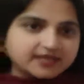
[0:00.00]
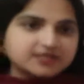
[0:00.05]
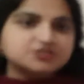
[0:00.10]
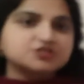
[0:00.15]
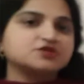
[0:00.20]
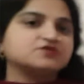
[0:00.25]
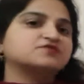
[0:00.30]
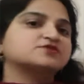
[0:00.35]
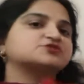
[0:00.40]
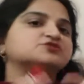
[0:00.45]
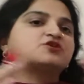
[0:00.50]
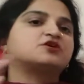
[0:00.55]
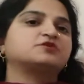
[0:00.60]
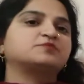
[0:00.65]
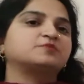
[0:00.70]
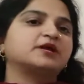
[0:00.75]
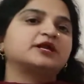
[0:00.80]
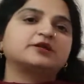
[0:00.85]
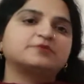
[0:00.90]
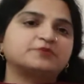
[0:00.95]
She was not
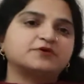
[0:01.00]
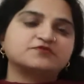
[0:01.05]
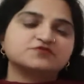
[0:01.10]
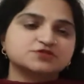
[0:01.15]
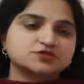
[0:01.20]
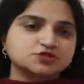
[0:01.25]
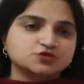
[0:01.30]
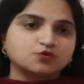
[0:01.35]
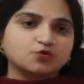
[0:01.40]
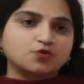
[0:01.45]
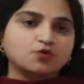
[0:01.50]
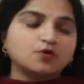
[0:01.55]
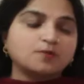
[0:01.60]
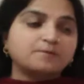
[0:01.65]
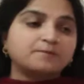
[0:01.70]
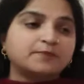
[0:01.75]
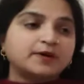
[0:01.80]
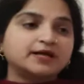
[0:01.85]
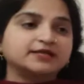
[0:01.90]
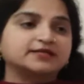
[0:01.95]
made up of
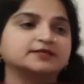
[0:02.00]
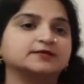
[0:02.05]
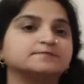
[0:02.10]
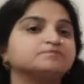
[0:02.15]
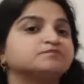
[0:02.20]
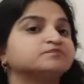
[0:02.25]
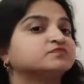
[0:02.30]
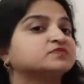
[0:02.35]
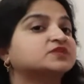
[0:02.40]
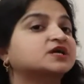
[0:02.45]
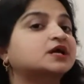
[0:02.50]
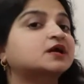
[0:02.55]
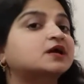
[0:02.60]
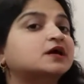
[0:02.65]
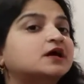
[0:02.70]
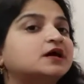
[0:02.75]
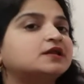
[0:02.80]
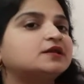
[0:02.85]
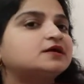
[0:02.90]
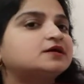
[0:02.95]
snow, but the
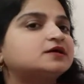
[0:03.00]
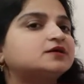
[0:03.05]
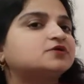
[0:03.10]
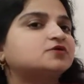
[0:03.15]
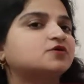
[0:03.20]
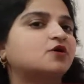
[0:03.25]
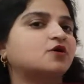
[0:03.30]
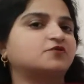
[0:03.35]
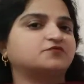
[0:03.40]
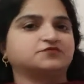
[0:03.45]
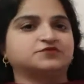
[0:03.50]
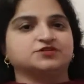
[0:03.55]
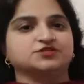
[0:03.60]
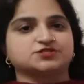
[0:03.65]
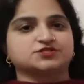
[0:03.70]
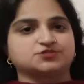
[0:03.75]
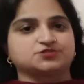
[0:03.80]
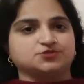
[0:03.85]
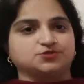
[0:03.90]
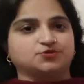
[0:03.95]
color of the
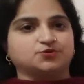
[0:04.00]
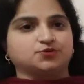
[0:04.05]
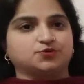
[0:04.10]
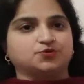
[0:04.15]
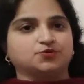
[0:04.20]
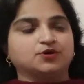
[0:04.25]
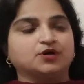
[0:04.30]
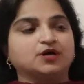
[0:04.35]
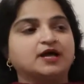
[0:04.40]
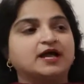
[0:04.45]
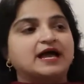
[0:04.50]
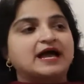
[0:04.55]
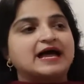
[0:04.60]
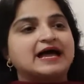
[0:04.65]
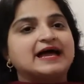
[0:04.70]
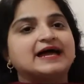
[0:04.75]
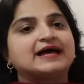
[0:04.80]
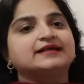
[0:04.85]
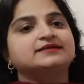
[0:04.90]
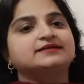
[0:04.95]
snow
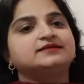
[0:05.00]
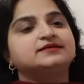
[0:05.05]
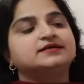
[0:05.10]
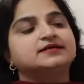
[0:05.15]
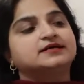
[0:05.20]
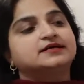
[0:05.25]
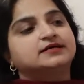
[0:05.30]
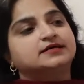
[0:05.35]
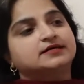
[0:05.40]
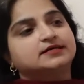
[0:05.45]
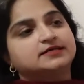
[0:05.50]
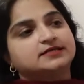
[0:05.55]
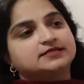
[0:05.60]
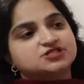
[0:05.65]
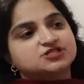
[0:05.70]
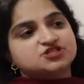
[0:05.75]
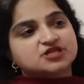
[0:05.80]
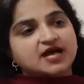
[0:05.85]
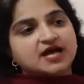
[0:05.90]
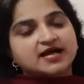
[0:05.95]
and
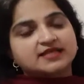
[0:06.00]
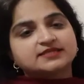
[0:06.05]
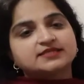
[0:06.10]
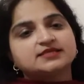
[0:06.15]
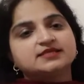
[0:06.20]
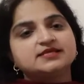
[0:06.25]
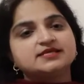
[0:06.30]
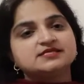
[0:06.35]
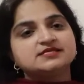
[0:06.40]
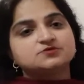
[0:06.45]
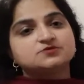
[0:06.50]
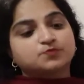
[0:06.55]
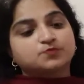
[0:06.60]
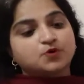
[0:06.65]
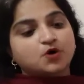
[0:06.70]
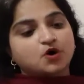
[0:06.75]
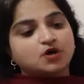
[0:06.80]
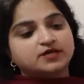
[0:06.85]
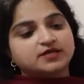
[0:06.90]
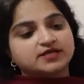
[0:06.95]
Chandani's
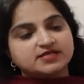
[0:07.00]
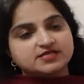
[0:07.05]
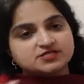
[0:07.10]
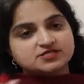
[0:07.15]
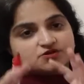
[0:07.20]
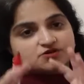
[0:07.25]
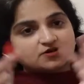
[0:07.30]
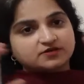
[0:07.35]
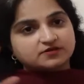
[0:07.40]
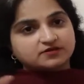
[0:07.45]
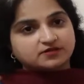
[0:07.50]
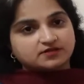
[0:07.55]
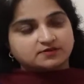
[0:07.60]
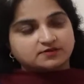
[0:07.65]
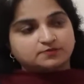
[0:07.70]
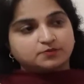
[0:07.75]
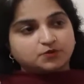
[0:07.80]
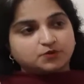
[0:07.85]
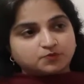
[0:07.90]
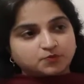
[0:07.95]
body's
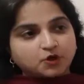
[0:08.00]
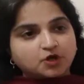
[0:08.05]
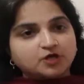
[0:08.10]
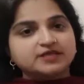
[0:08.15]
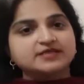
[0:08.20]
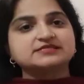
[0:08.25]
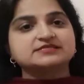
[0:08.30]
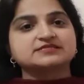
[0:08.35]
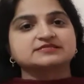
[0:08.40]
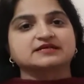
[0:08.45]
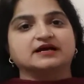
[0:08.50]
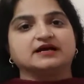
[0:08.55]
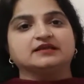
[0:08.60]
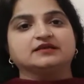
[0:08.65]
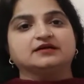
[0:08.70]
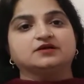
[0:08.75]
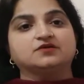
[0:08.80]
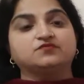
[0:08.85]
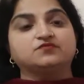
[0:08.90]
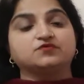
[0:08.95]

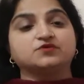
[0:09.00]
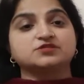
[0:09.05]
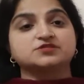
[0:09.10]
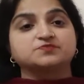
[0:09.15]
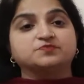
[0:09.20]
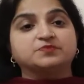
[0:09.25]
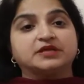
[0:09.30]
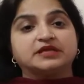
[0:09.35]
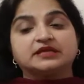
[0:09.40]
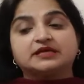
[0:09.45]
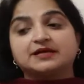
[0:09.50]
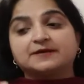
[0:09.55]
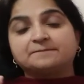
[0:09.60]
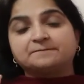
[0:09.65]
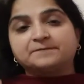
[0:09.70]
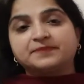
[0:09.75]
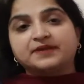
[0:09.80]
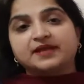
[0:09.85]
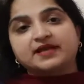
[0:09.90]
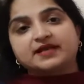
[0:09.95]
color was being
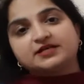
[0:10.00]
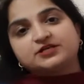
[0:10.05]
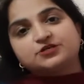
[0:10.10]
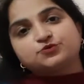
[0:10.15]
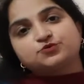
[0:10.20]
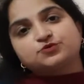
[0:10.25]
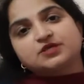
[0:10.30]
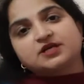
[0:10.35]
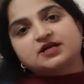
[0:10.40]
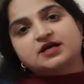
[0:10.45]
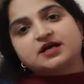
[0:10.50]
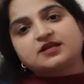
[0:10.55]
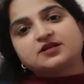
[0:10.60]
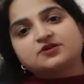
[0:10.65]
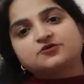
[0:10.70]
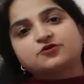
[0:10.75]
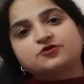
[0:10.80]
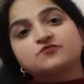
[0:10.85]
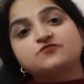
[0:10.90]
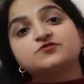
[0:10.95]
compared to the color
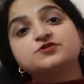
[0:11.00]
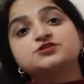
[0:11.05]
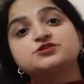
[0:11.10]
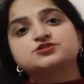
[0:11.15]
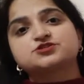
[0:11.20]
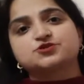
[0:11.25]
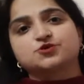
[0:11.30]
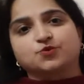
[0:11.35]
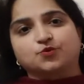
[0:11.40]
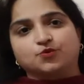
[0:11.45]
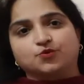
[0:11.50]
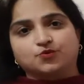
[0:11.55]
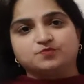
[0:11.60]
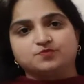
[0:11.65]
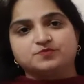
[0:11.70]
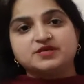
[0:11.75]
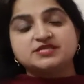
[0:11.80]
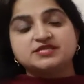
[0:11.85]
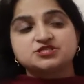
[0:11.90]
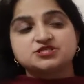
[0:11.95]
of snow.
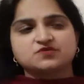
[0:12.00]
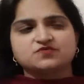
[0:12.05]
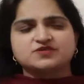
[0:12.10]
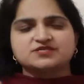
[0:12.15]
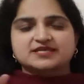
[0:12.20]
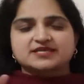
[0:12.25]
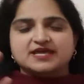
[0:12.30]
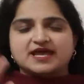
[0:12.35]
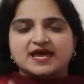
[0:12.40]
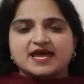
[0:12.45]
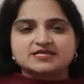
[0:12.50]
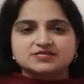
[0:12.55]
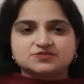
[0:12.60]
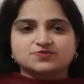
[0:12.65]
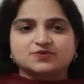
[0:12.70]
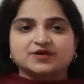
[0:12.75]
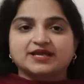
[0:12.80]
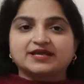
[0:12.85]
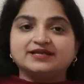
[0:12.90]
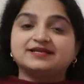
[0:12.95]
Means she was as
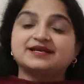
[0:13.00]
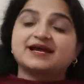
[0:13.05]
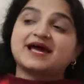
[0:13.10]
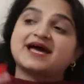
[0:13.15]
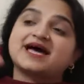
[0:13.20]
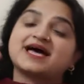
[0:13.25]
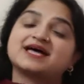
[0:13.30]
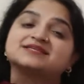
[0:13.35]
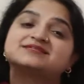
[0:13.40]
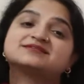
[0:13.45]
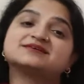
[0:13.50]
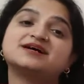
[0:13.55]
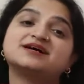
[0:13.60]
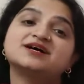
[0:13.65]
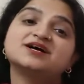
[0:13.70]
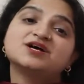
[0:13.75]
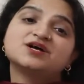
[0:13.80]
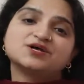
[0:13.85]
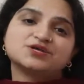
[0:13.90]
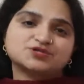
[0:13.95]
white as a
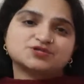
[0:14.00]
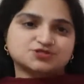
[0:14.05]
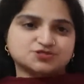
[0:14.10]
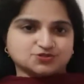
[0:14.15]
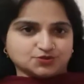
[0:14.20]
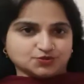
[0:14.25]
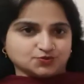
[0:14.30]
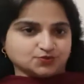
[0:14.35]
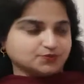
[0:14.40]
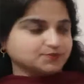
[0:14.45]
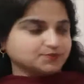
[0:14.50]
snow.